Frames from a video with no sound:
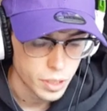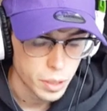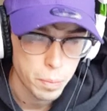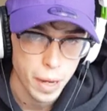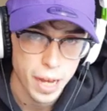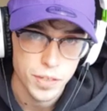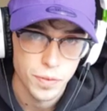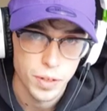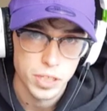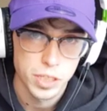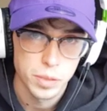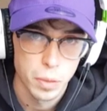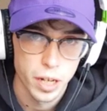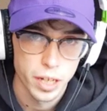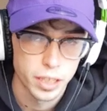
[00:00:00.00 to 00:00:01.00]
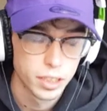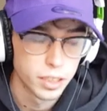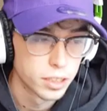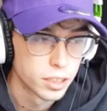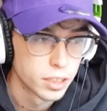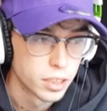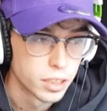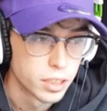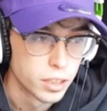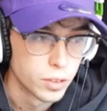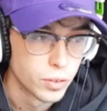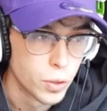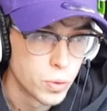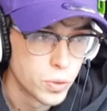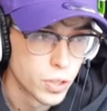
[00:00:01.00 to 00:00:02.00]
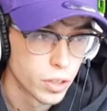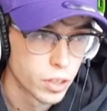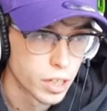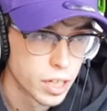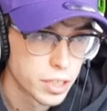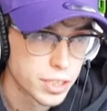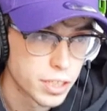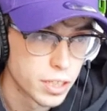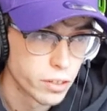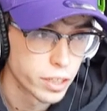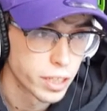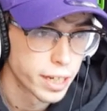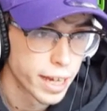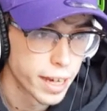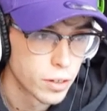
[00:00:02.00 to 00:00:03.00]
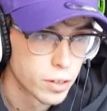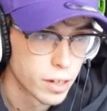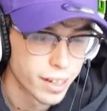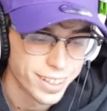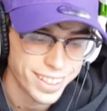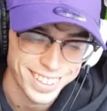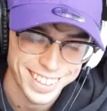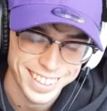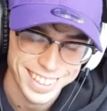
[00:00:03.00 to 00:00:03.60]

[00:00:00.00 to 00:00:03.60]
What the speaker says: Baz versus Michael, 2 juggernauts slugging it out, and I